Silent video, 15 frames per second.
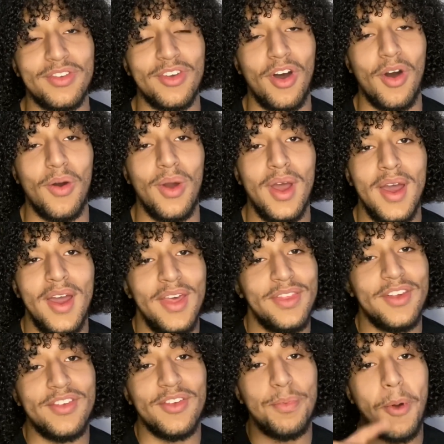So
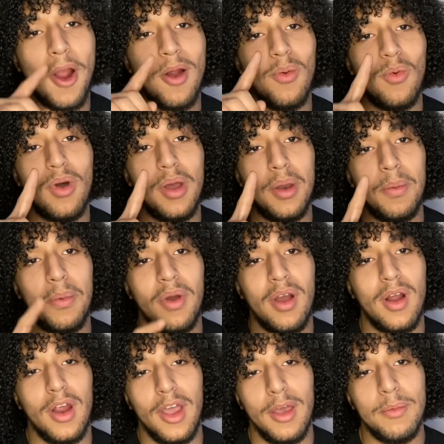this is part one.
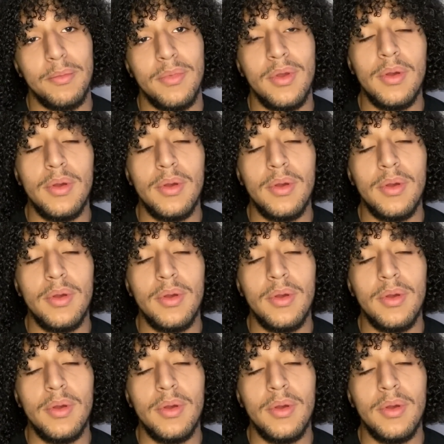All right.